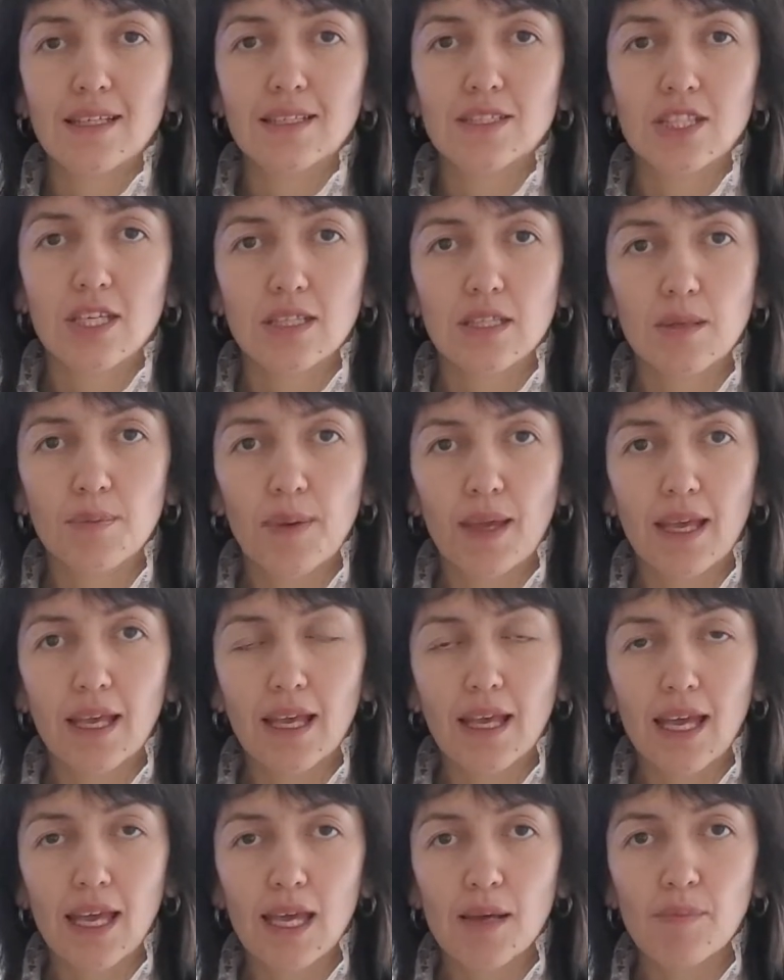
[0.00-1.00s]
gender pay
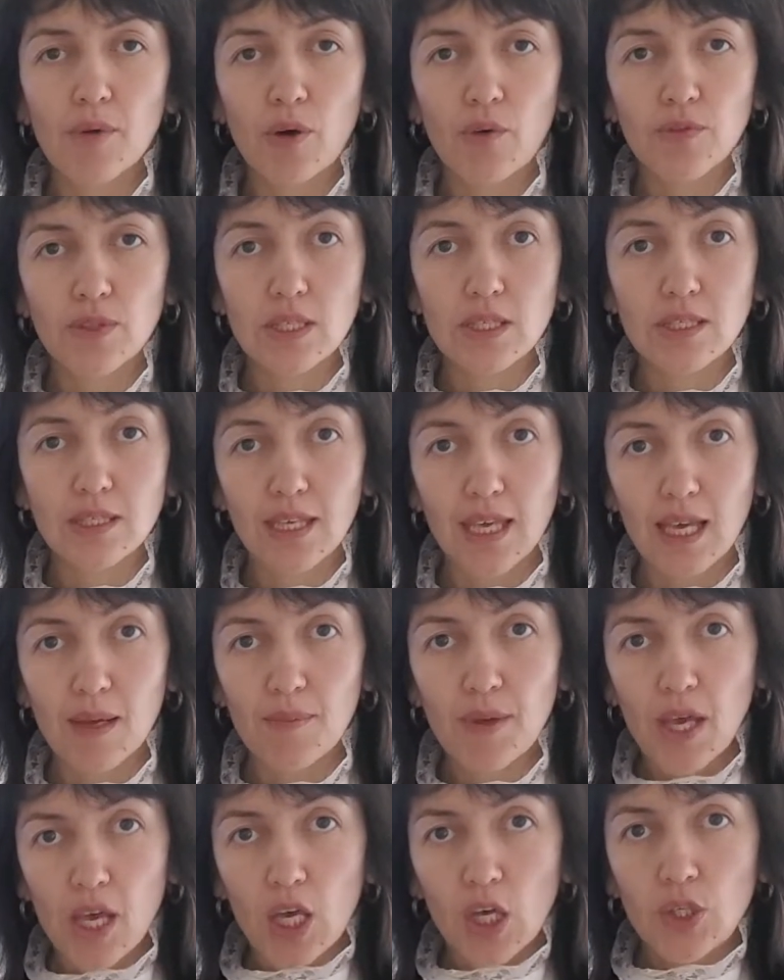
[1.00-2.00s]
gap, of this
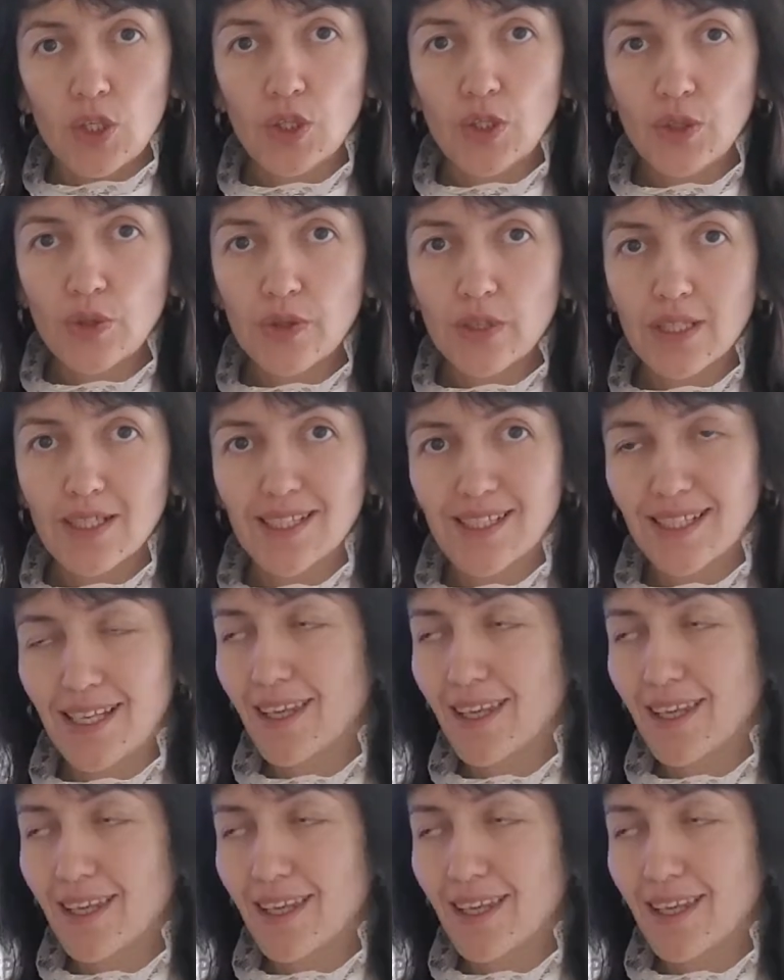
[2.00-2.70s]
gap during the